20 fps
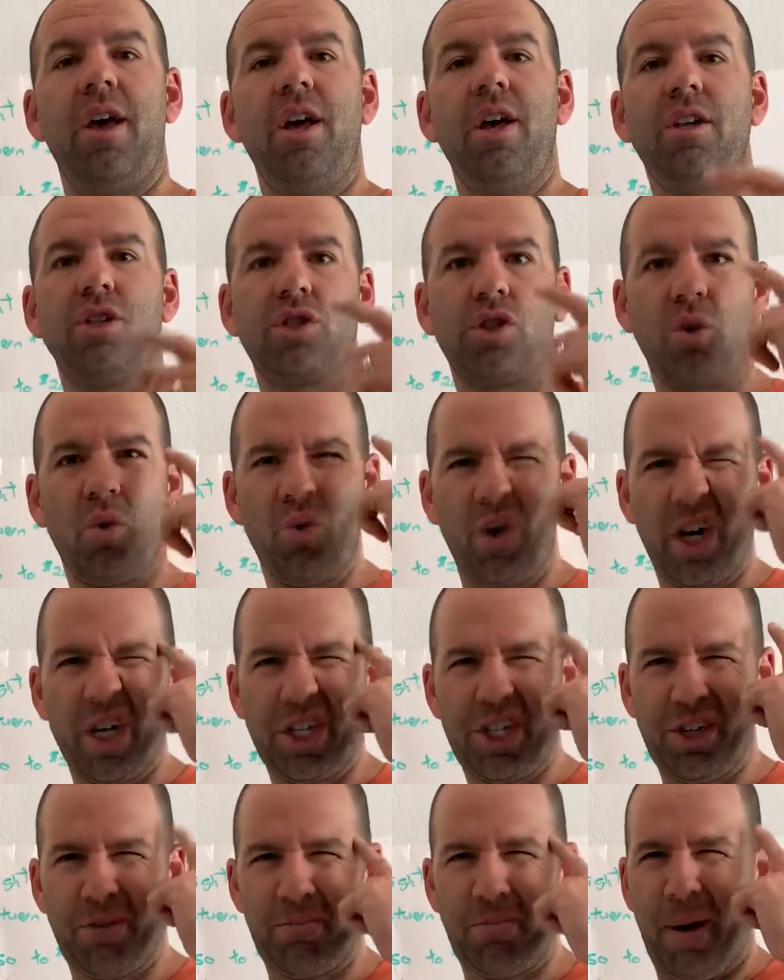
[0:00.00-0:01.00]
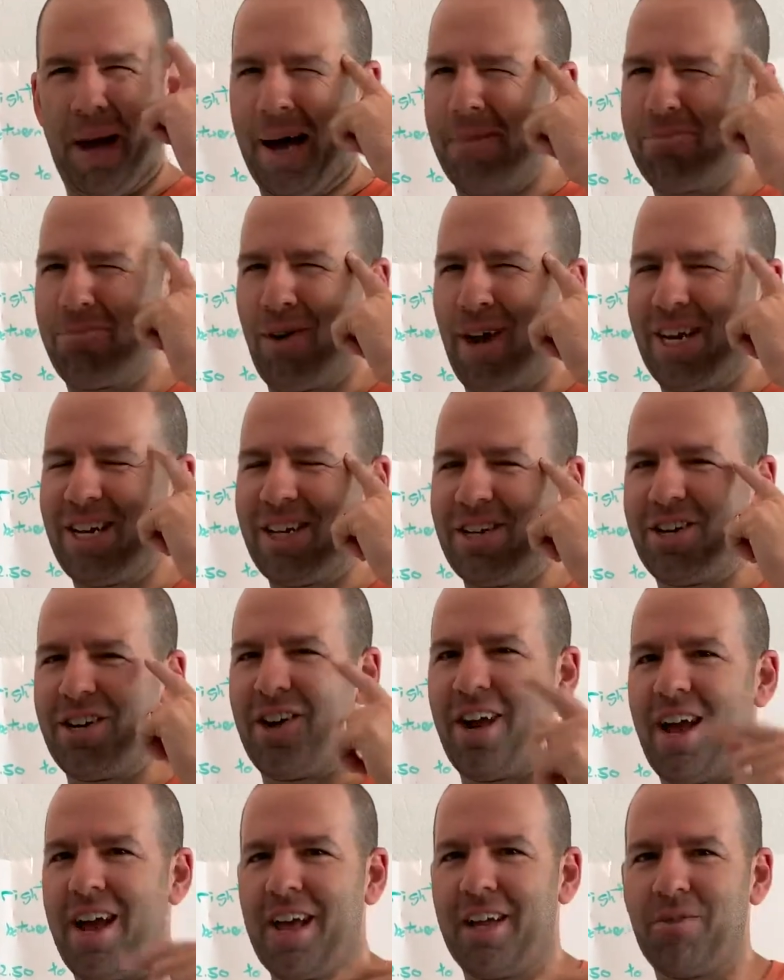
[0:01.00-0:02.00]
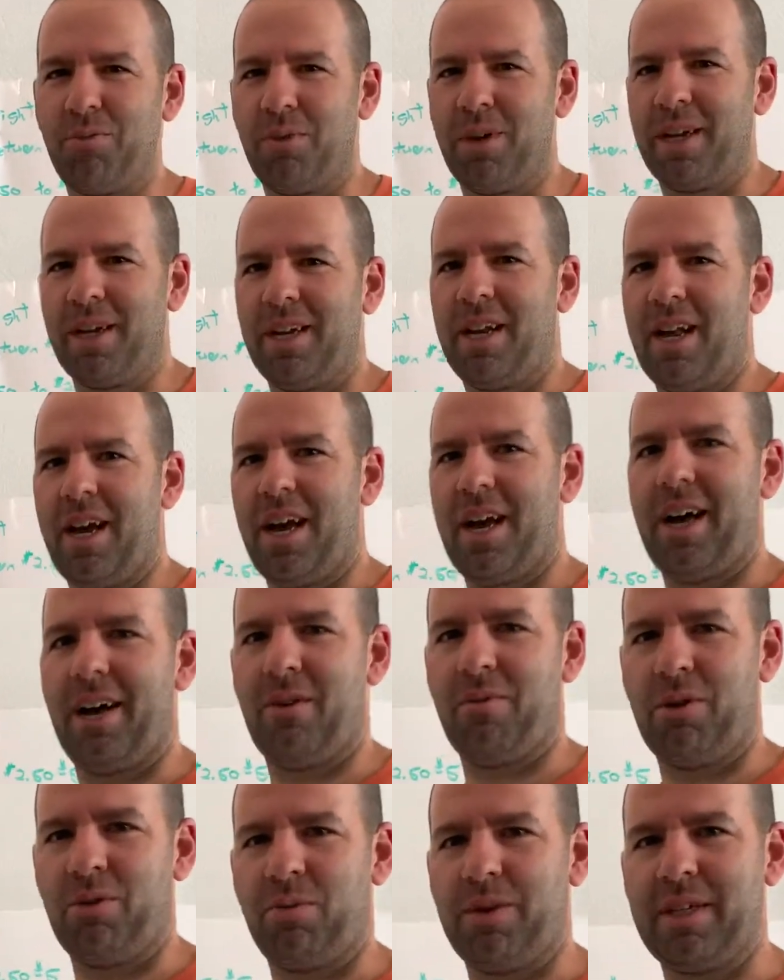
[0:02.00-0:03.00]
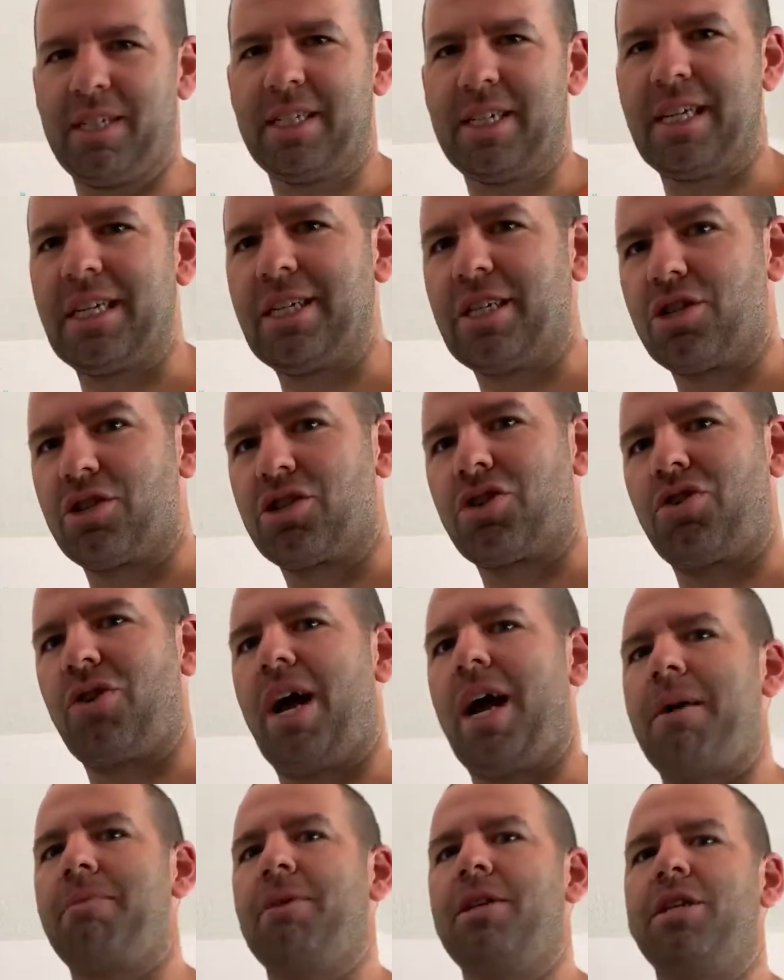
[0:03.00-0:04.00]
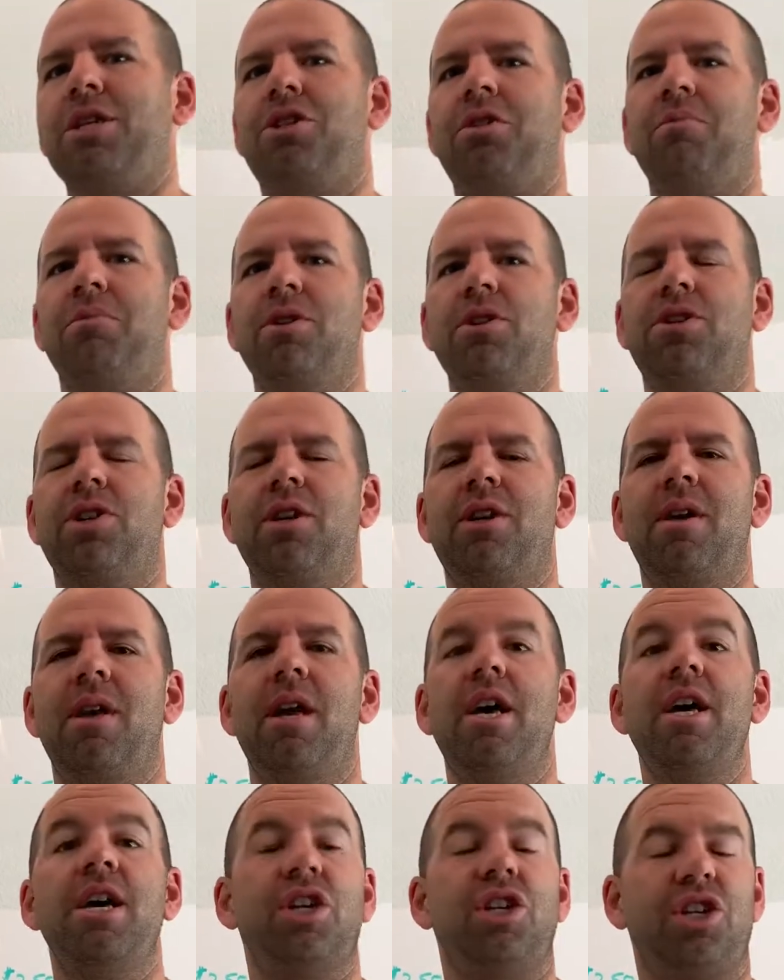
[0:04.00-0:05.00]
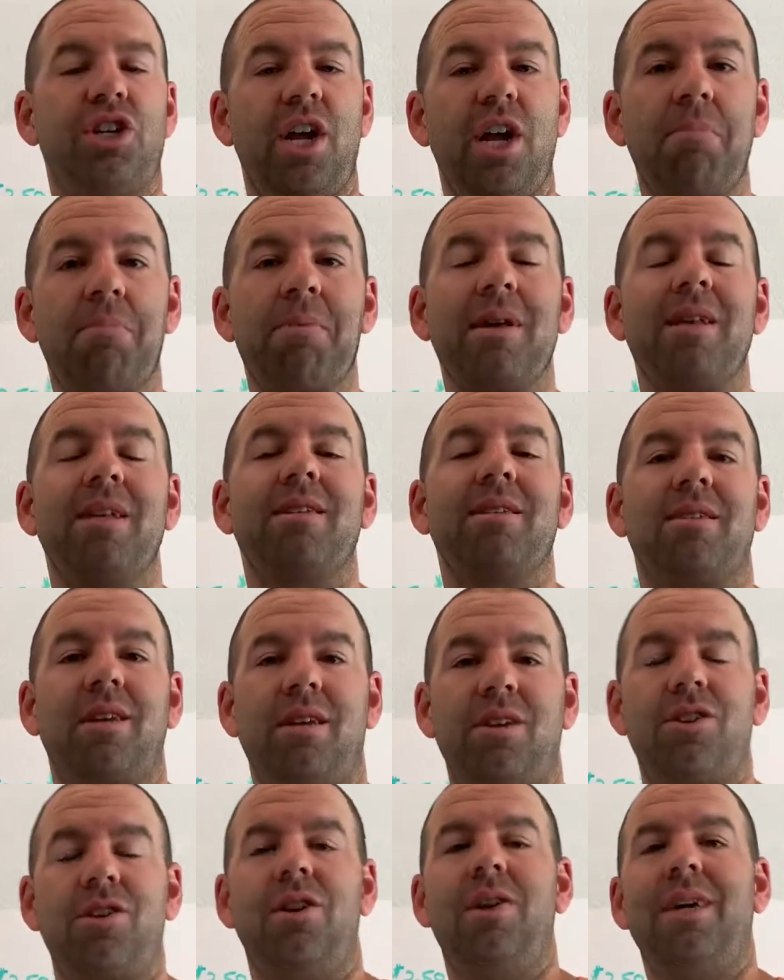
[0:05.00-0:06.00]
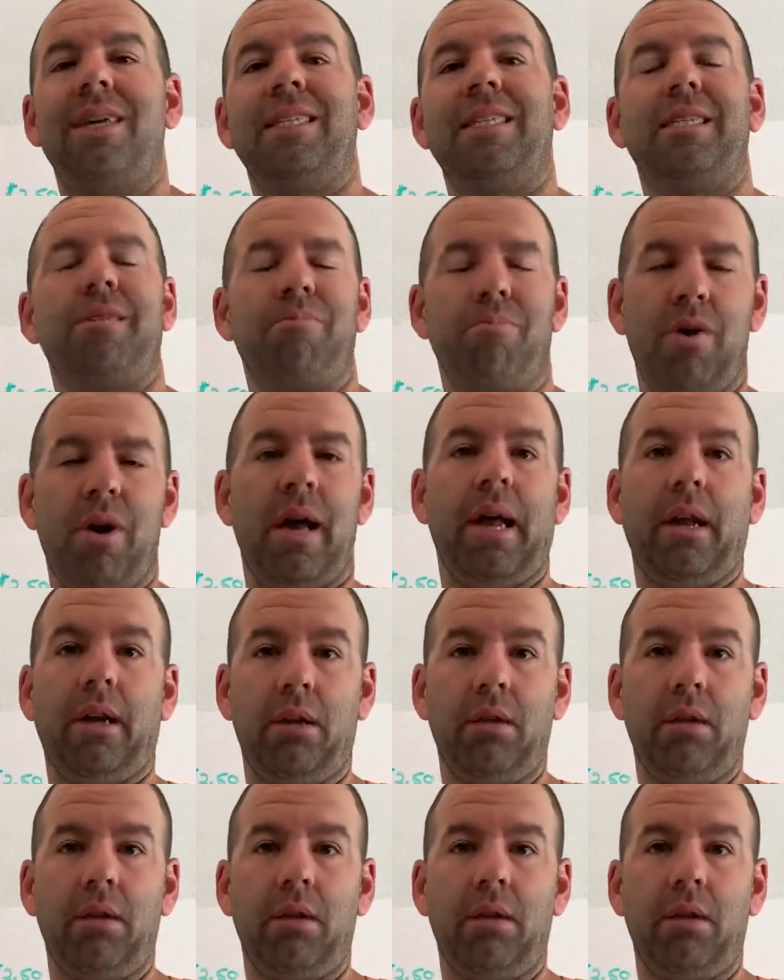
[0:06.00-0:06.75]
So what should pop right into your head when we see describe the distribution? Shape, center, and spread.